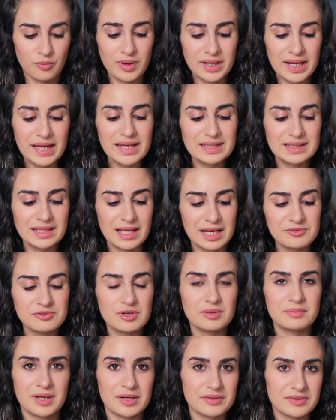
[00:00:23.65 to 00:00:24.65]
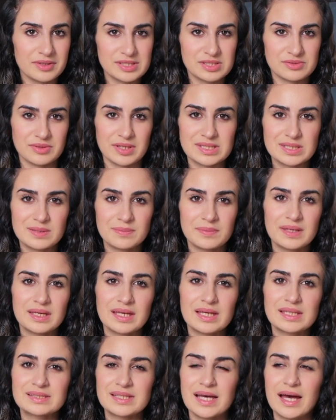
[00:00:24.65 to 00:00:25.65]
what I love about this recipe
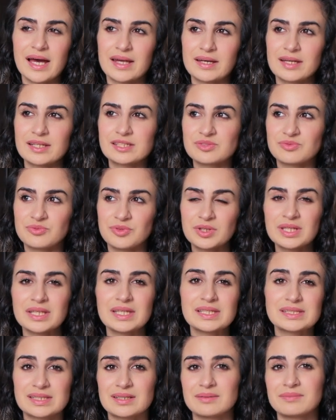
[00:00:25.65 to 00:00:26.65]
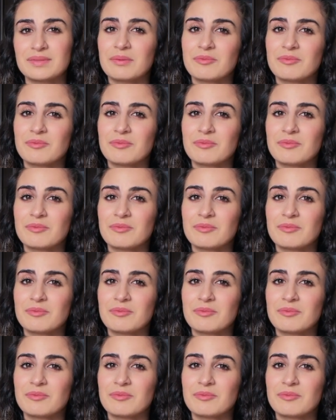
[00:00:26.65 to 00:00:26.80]
is that it's really easy to